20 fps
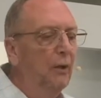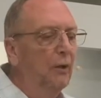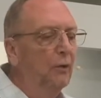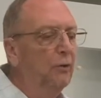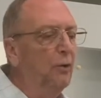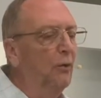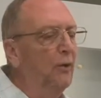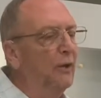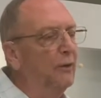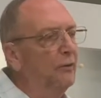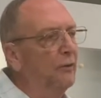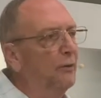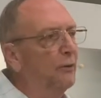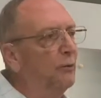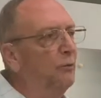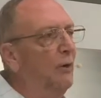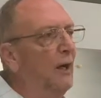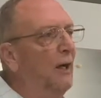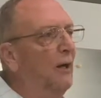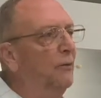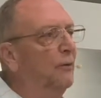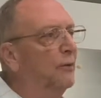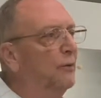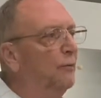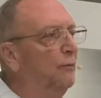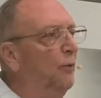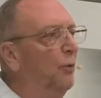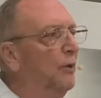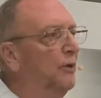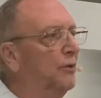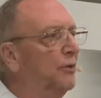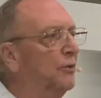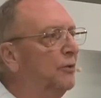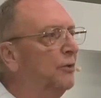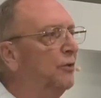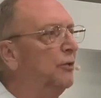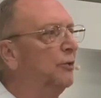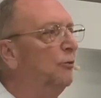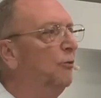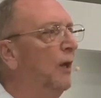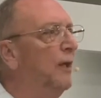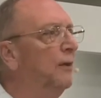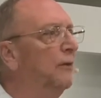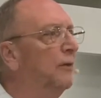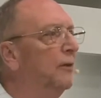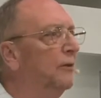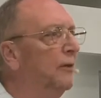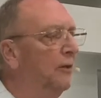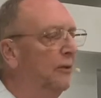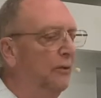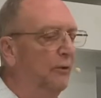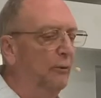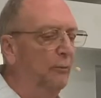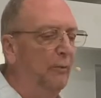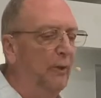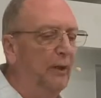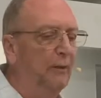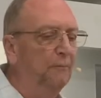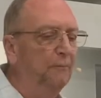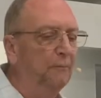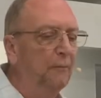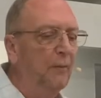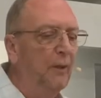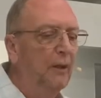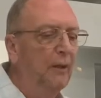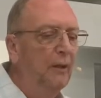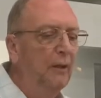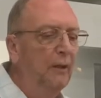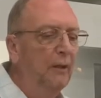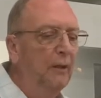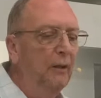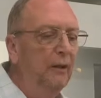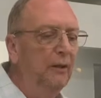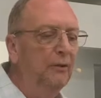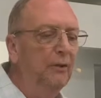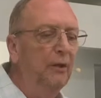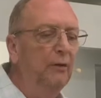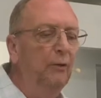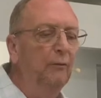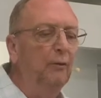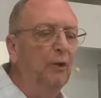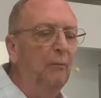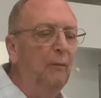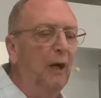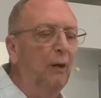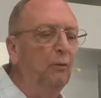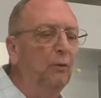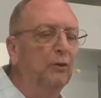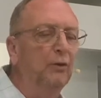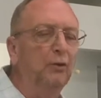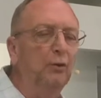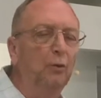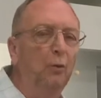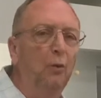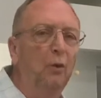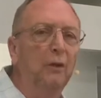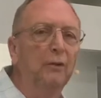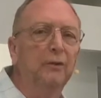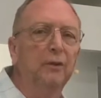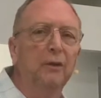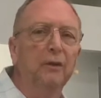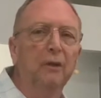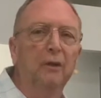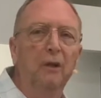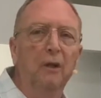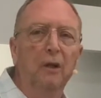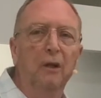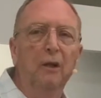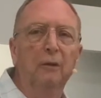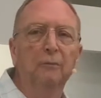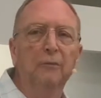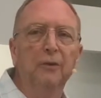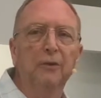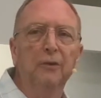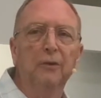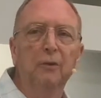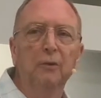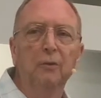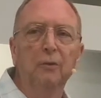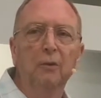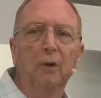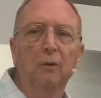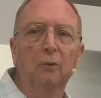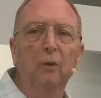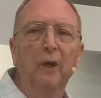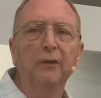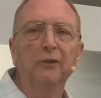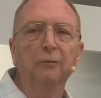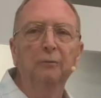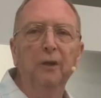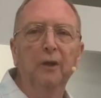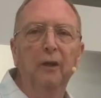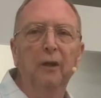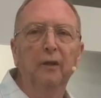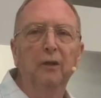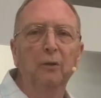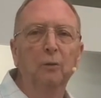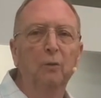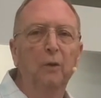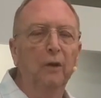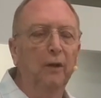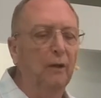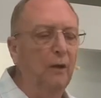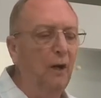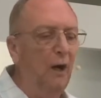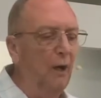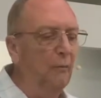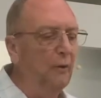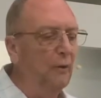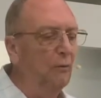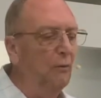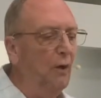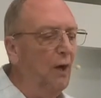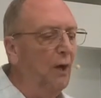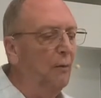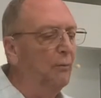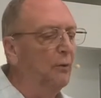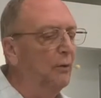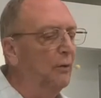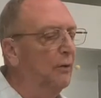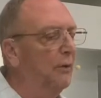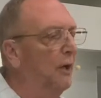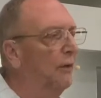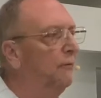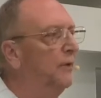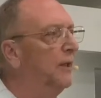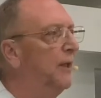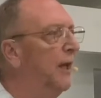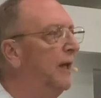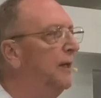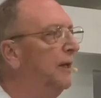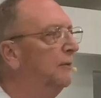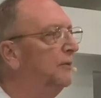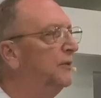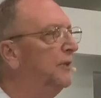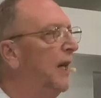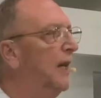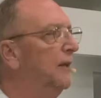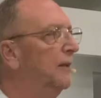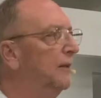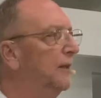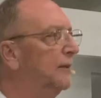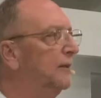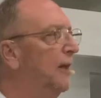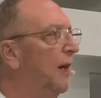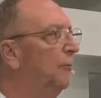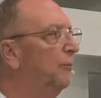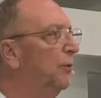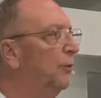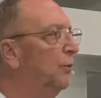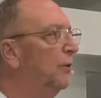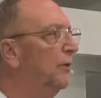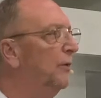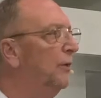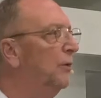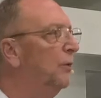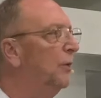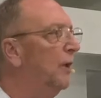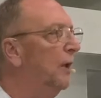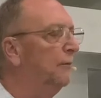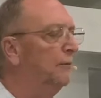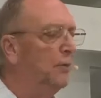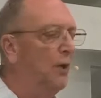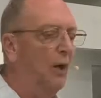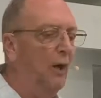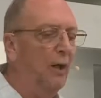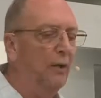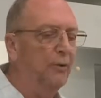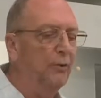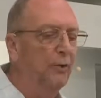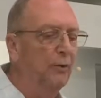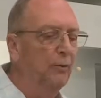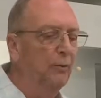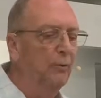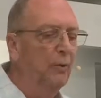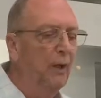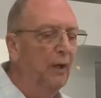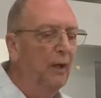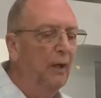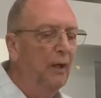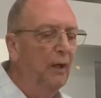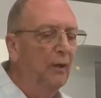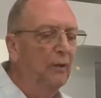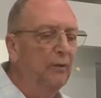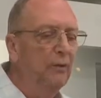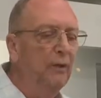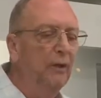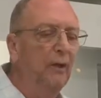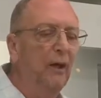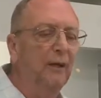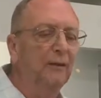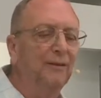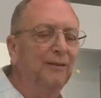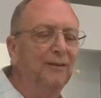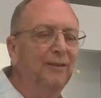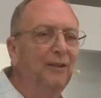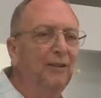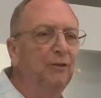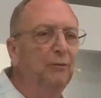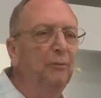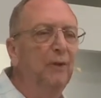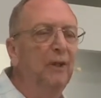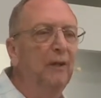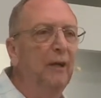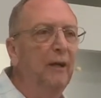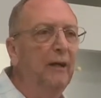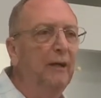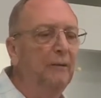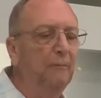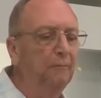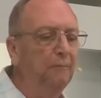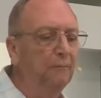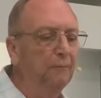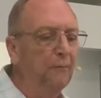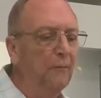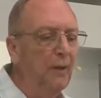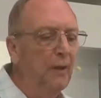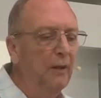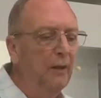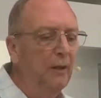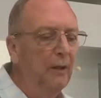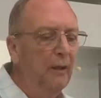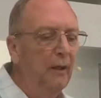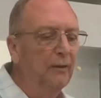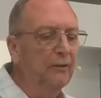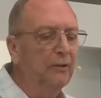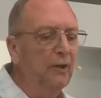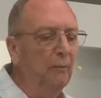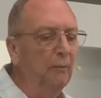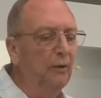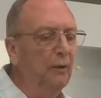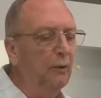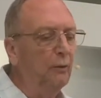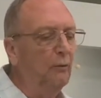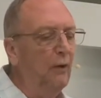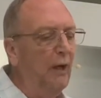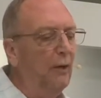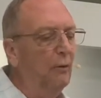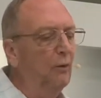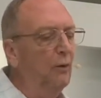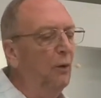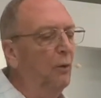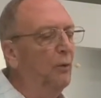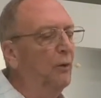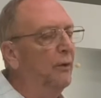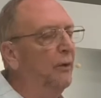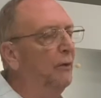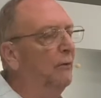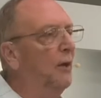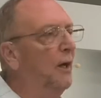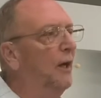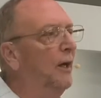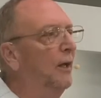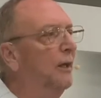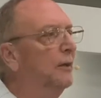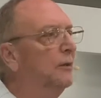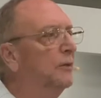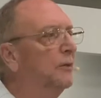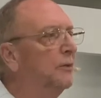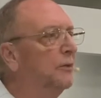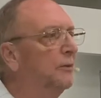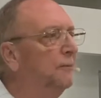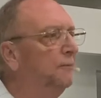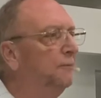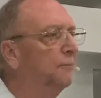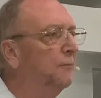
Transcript: Turning to the crowd, his voice strengthened a little bit. He said, You've come out with swords and clubs to arrest me like you were the common robber. Every day I sat in the temple with you and I taught you. You did not seize me then. And some of the crowd lowered their eyes